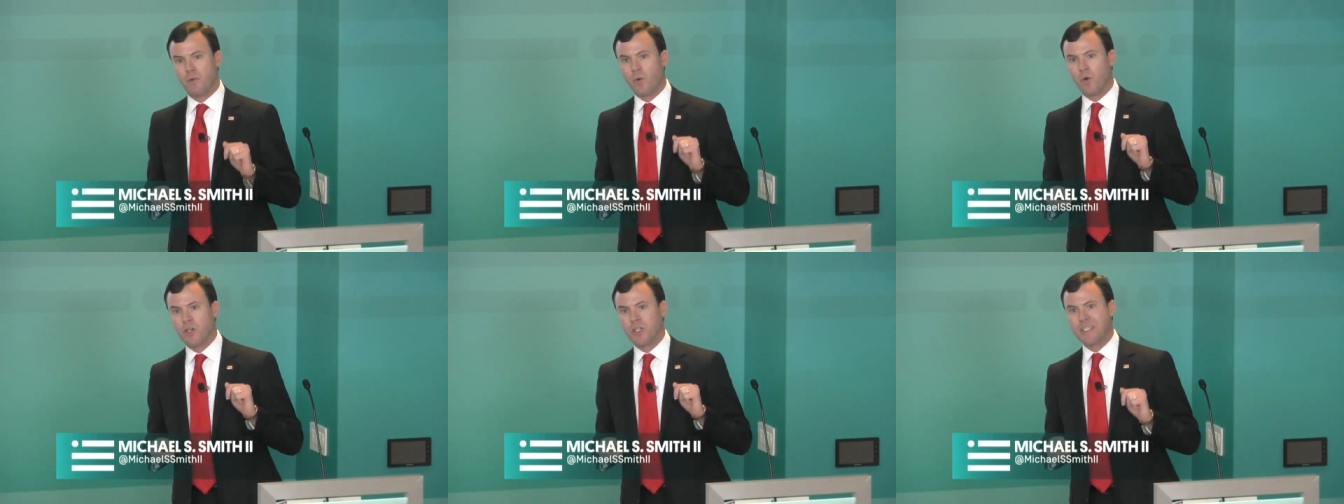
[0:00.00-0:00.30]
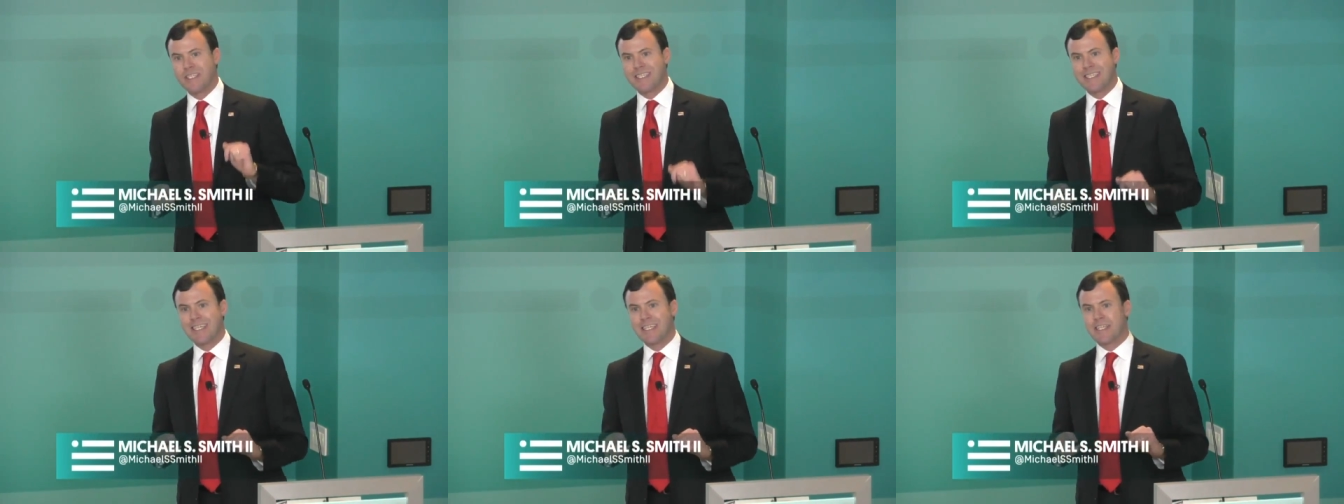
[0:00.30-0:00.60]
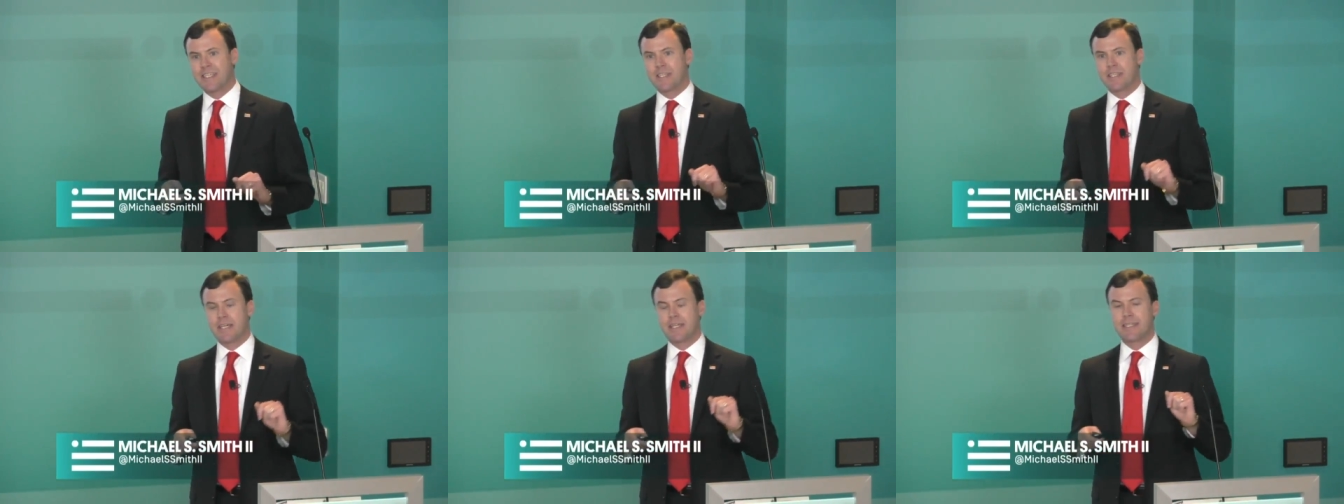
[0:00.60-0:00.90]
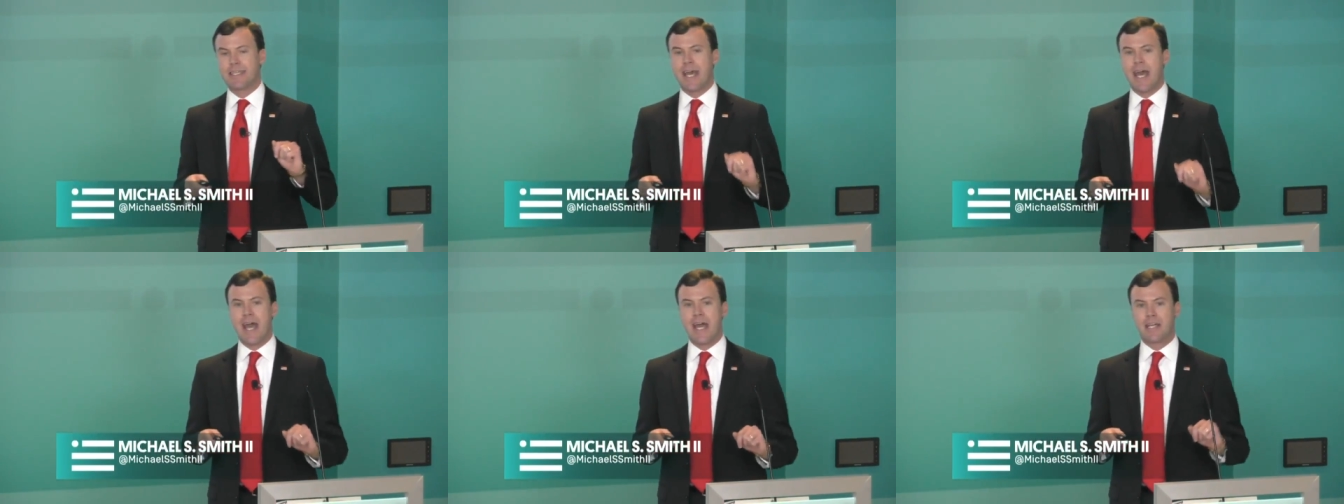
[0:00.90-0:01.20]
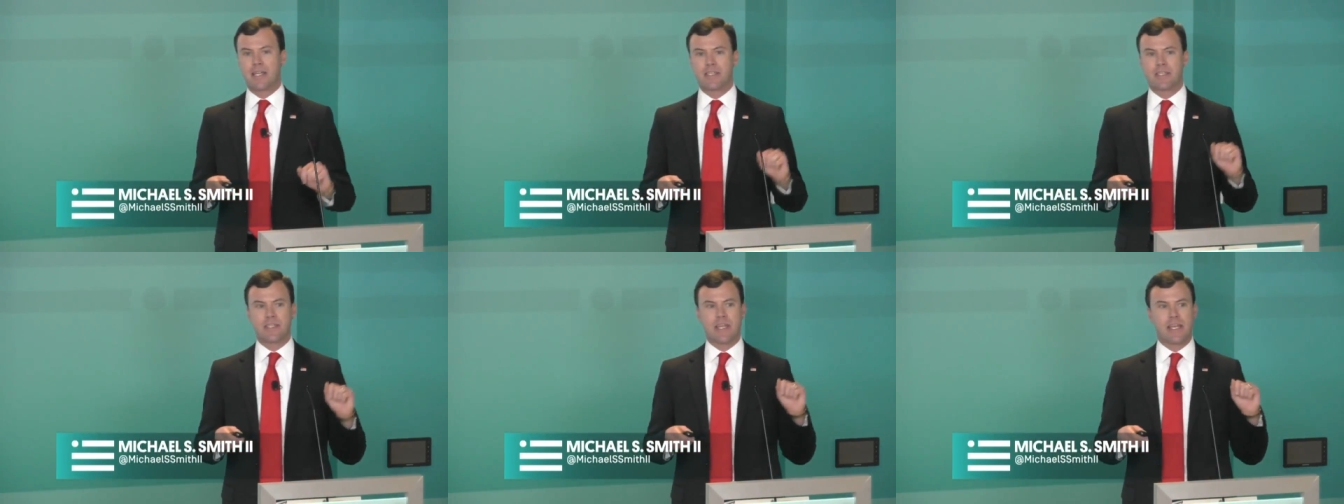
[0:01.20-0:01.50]
for six
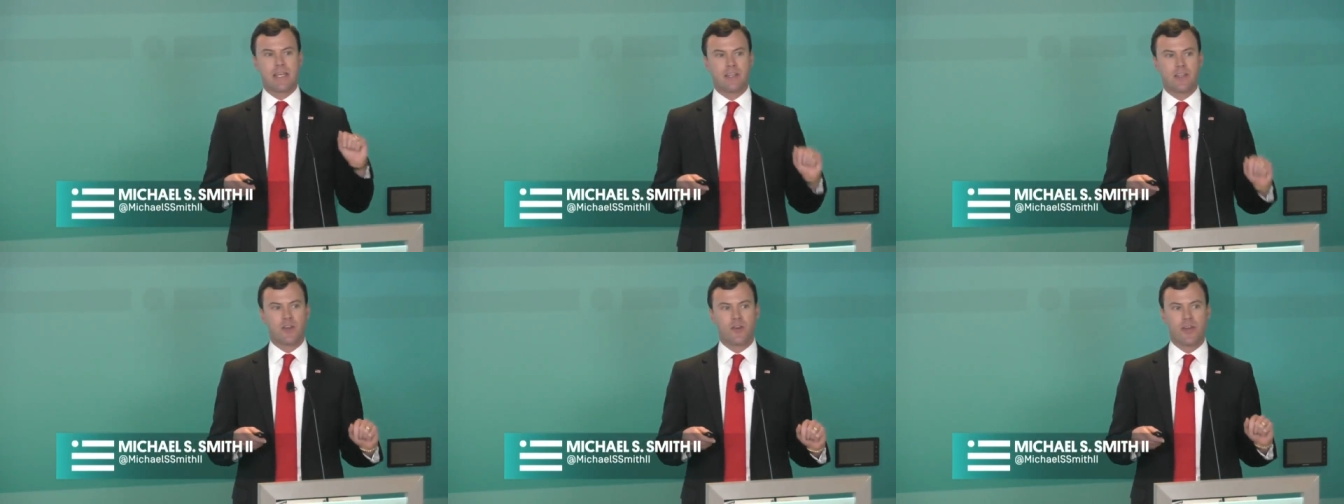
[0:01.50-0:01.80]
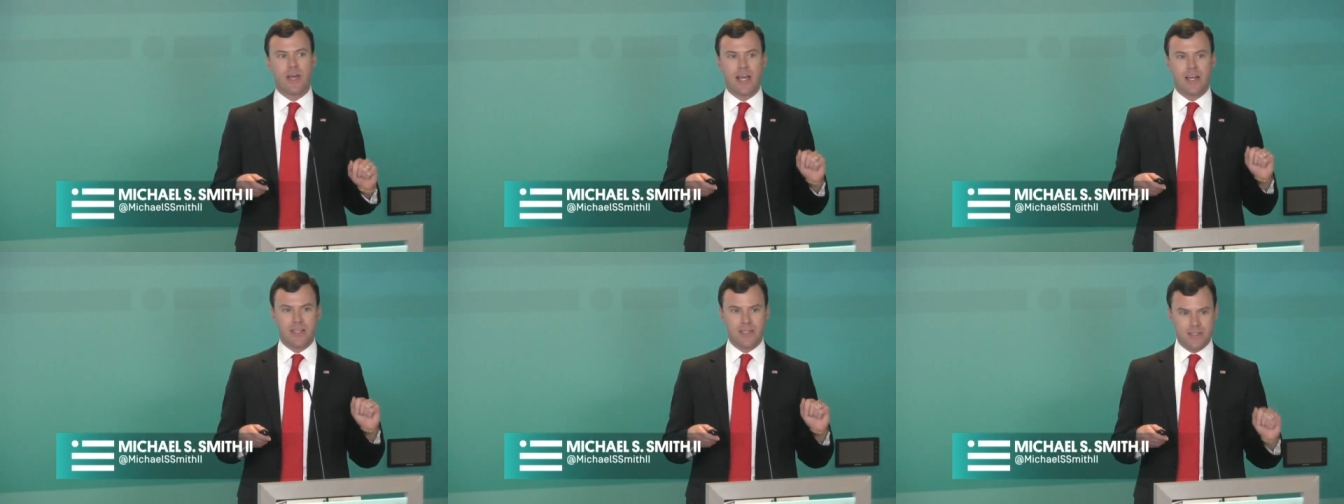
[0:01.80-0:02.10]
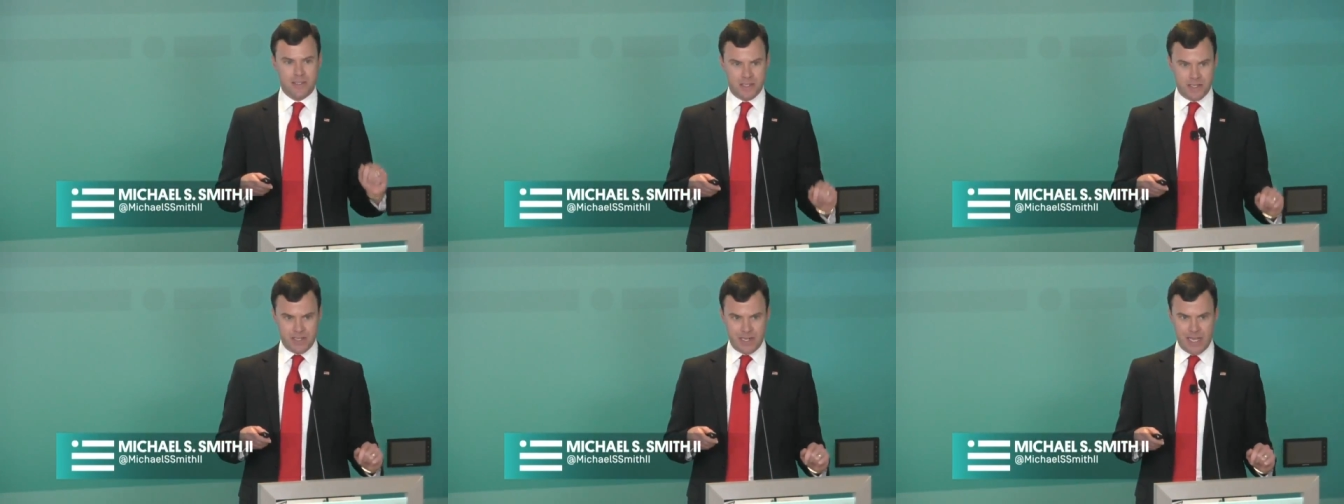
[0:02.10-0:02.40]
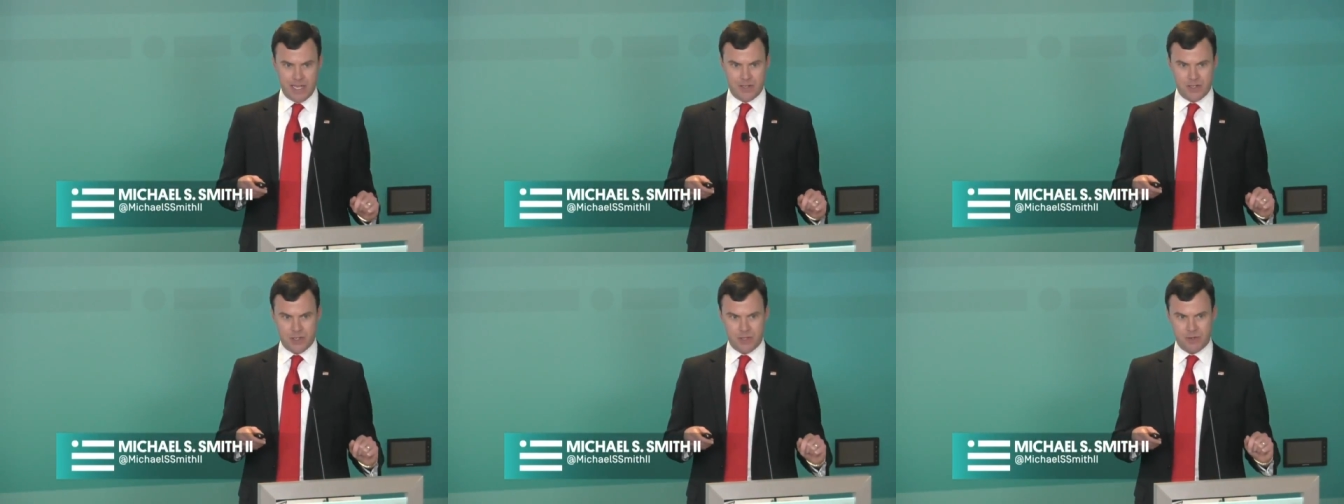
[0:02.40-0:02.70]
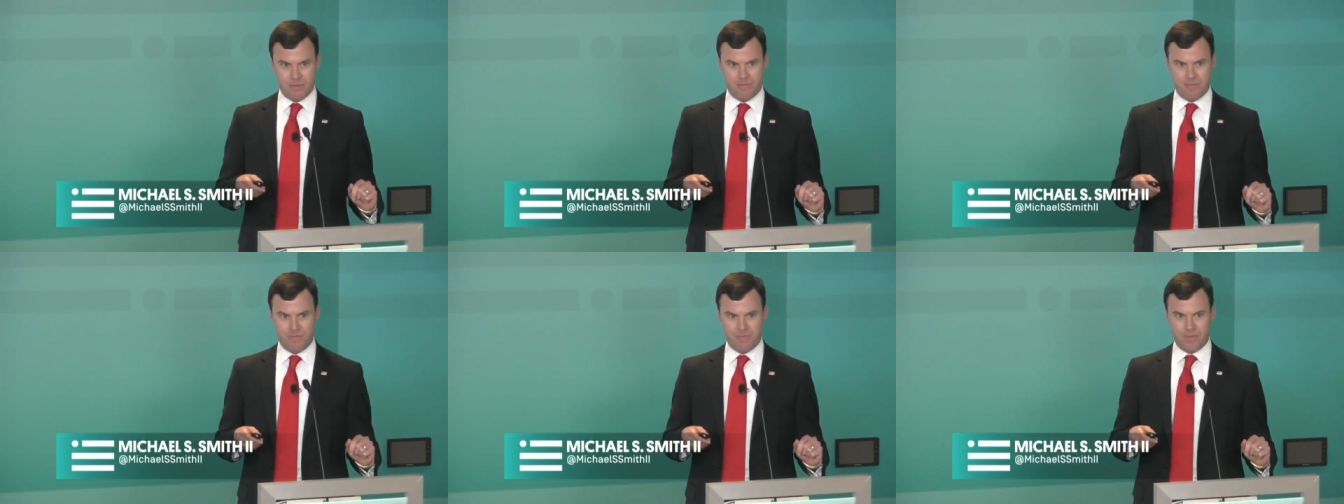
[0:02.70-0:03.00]
attacks in the United States.